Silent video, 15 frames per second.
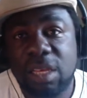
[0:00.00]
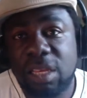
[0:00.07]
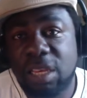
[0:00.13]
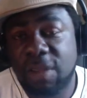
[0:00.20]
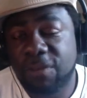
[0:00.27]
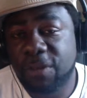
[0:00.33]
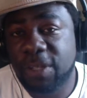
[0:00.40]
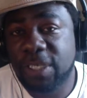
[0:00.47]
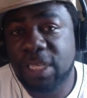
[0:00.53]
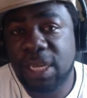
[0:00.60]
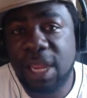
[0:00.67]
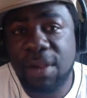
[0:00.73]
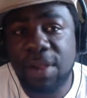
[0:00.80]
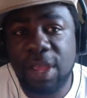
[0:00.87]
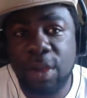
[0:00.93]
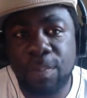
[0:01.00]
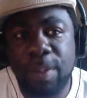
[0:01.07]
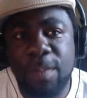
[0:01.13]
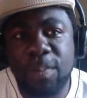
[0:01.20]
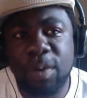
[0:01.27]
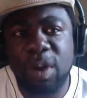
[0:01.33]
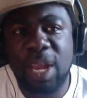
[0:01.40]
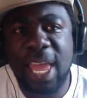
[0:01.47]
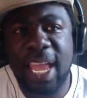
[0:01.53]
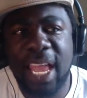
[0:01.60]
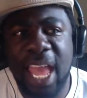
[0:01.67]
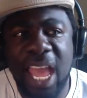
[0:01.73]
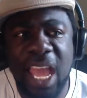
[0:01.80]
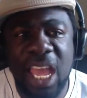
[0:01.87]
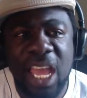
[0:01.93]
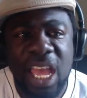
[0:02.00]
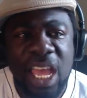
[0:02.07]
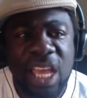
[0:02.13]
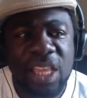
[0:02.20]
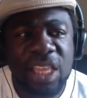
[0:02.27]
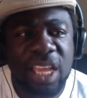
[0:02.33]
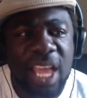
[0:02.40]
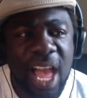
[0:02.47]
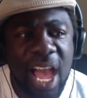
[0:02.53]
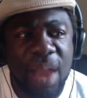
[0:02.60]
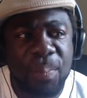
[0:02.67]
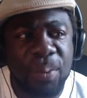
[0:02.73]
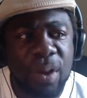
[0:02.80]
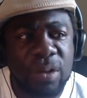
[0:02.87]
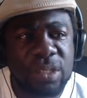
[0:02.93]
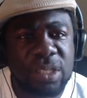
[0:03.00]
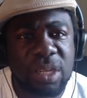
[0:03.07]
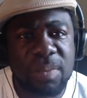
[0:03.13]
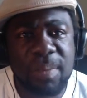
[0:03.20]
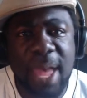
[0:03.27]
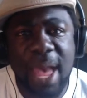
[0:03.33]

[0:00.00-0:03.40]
Different scenario. People are like, hey, the guy approached him.